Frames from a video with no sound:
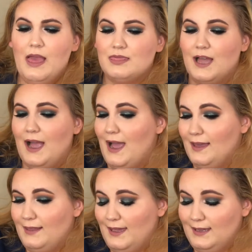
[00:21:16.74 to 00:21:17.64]
The
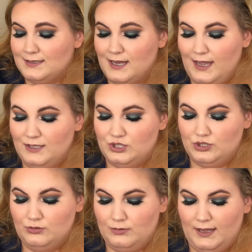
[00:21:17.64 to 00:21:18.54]
highlight, I
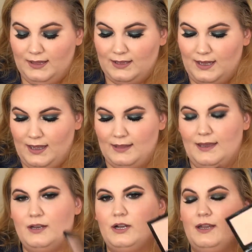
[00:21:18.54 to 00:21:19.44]
do like the highlighter.